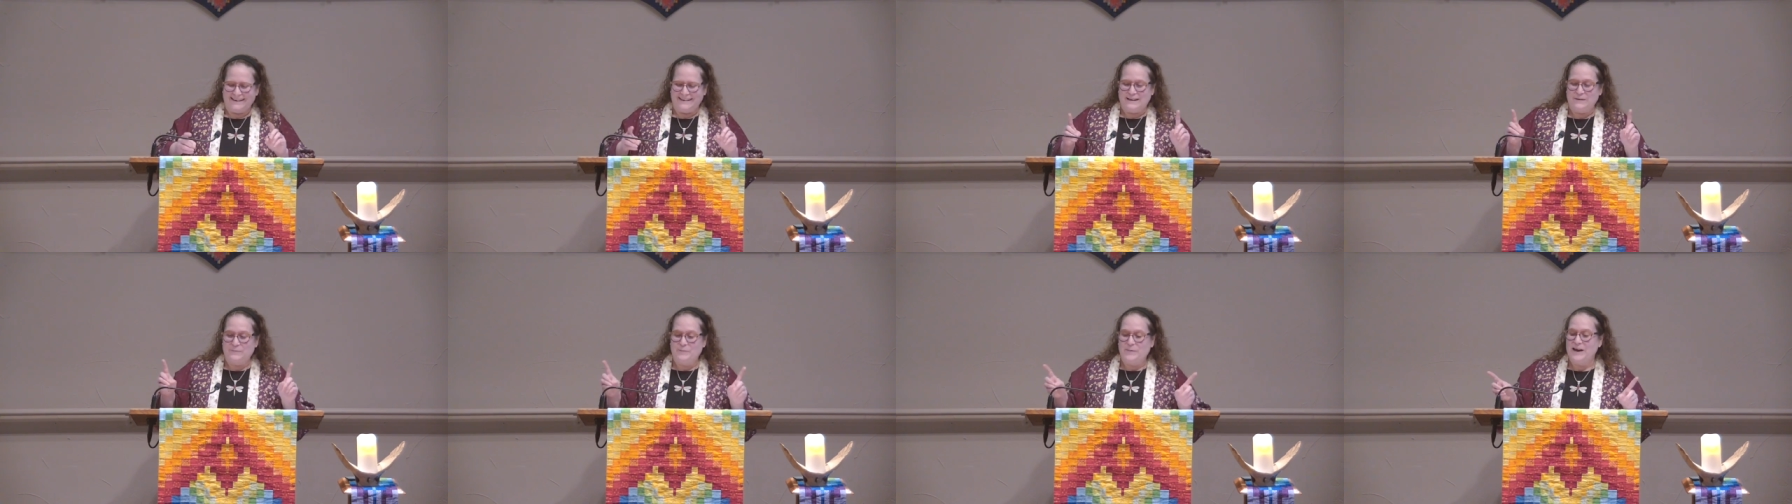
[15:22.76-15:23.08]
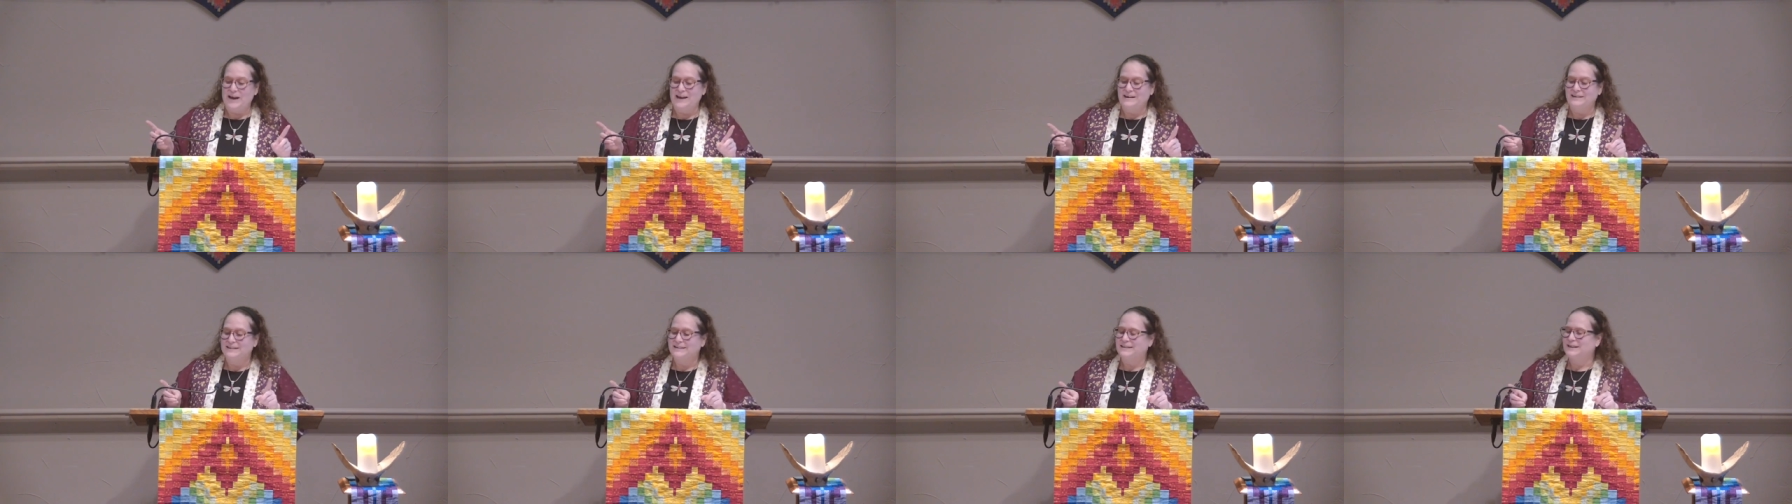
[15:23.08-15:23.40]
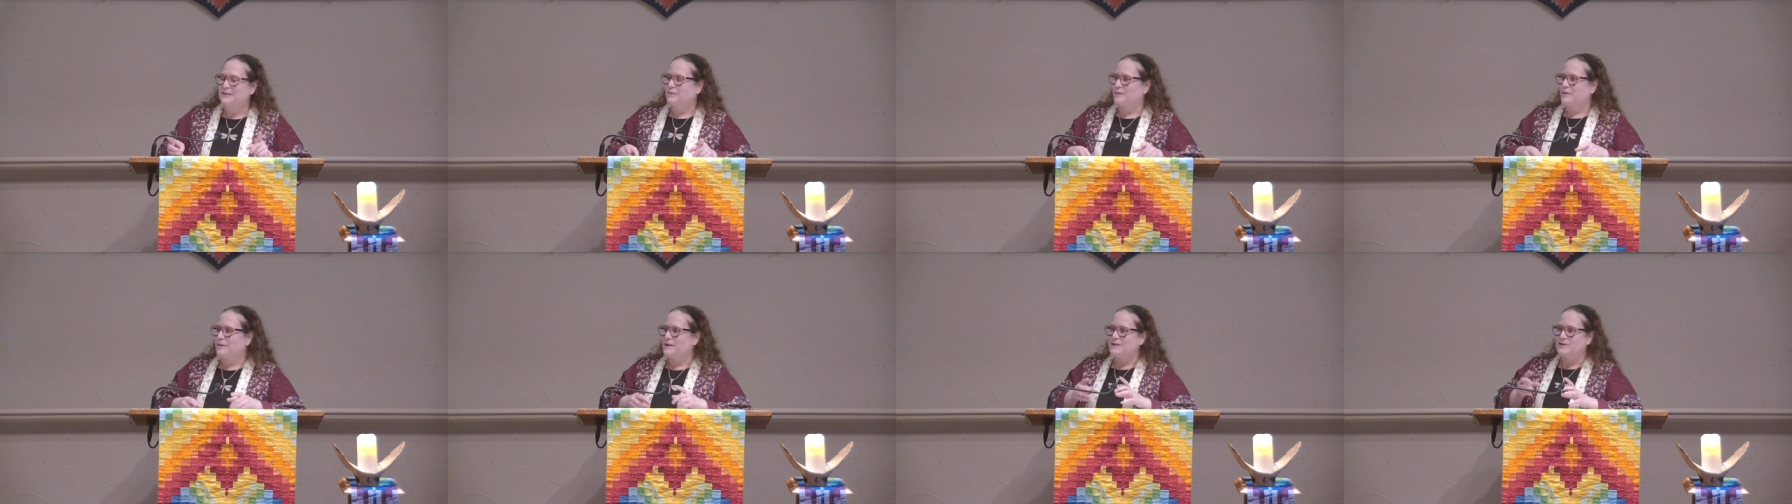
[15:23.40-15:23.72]
the
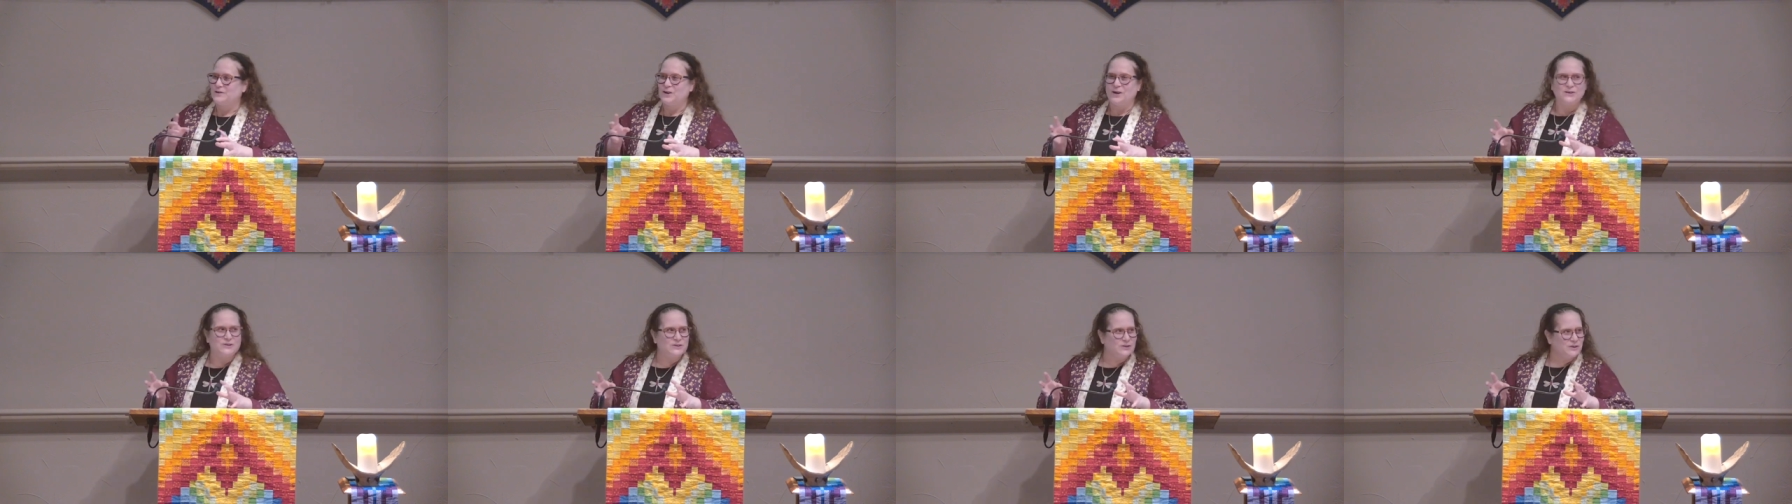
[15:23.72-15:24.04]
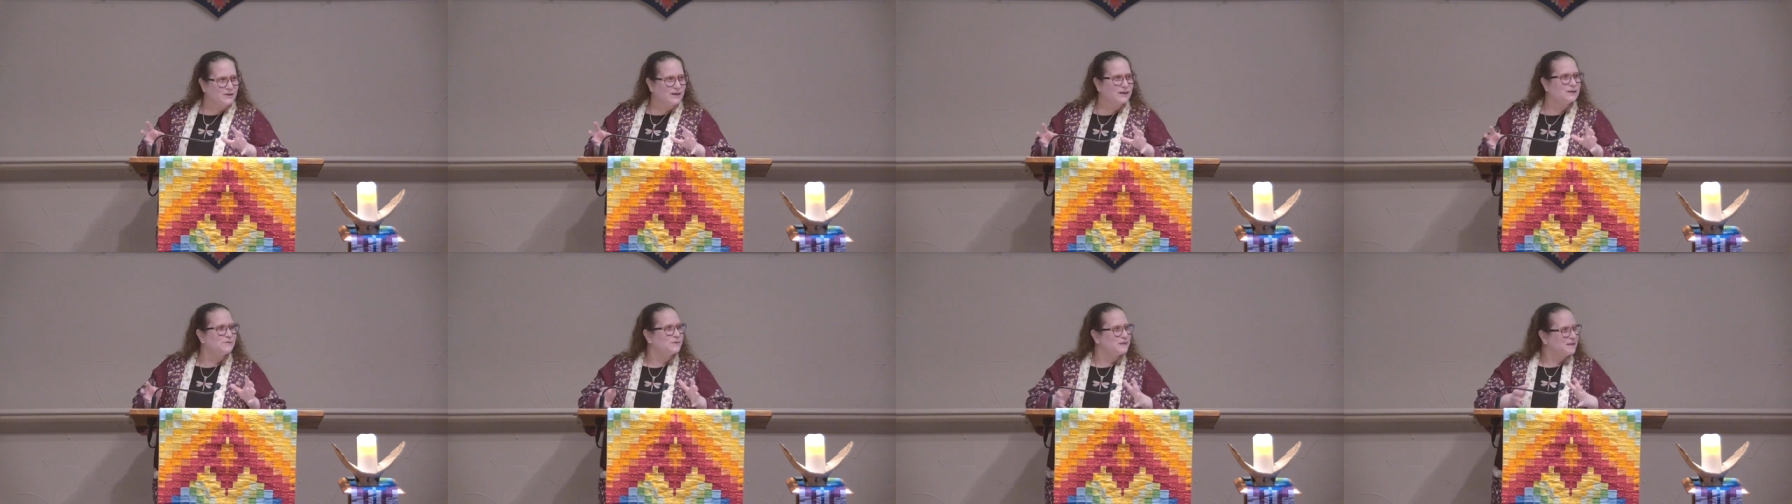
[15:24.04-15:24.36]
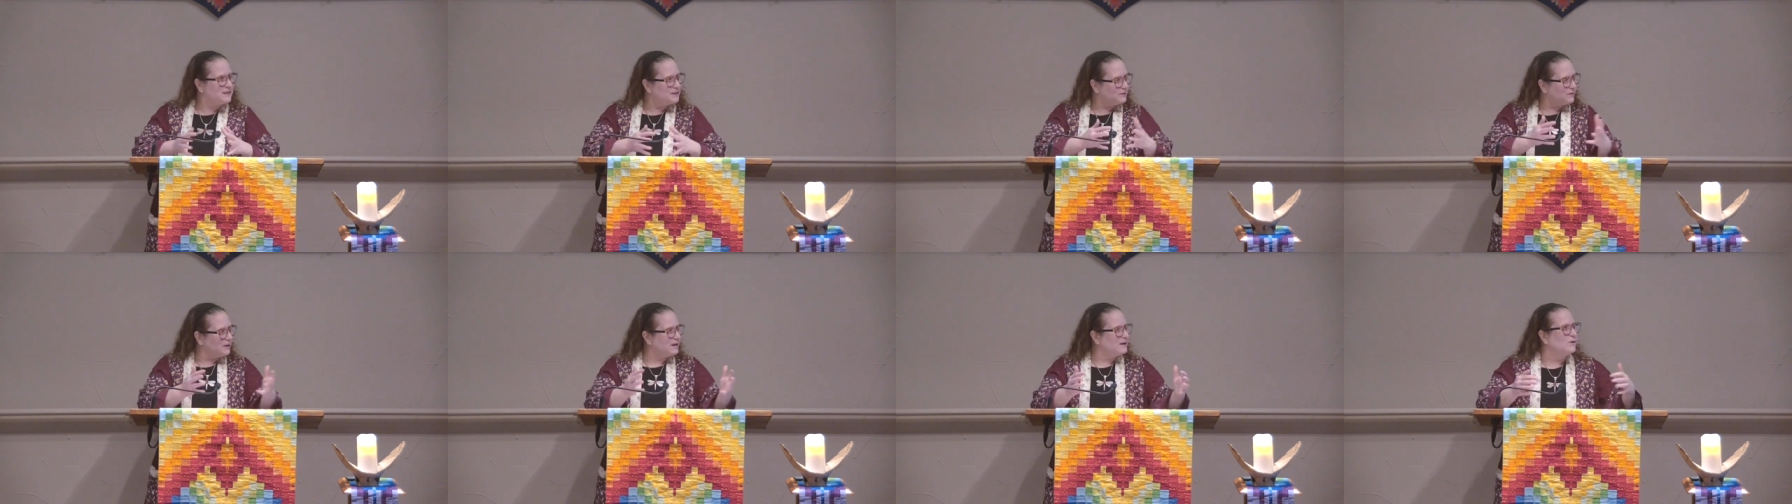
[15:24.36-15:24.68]
penalty for adultery,
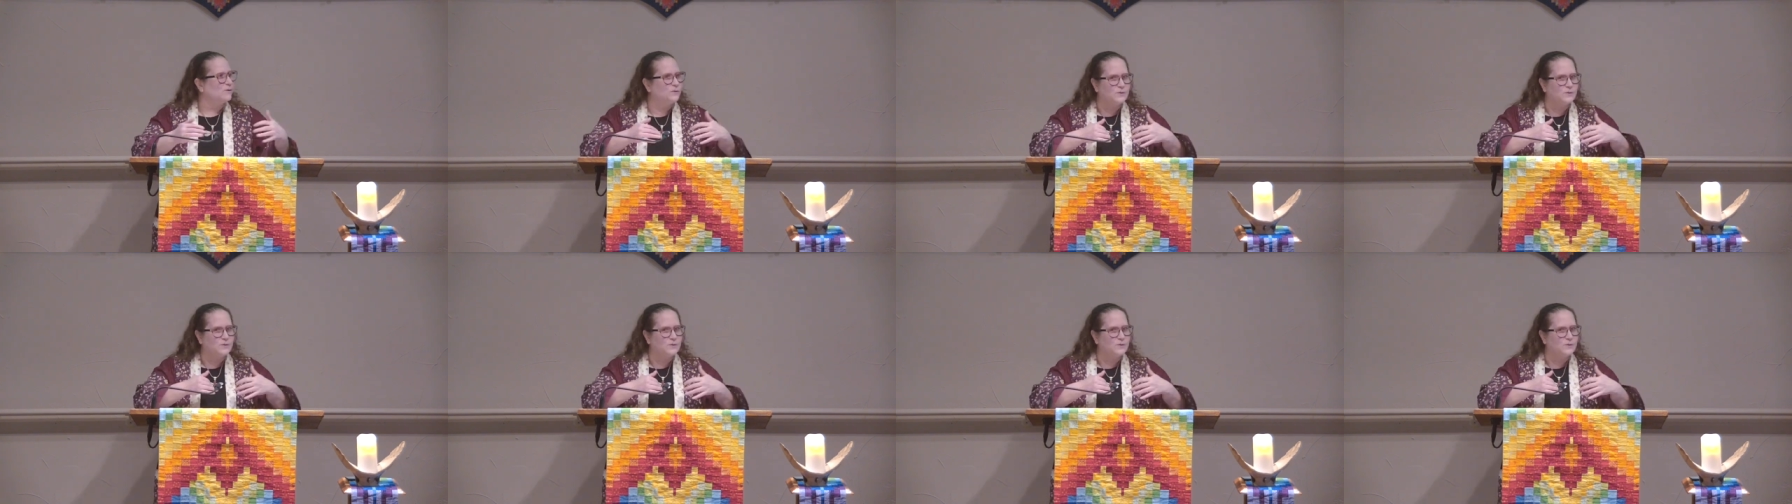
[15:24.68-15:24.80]
which is what,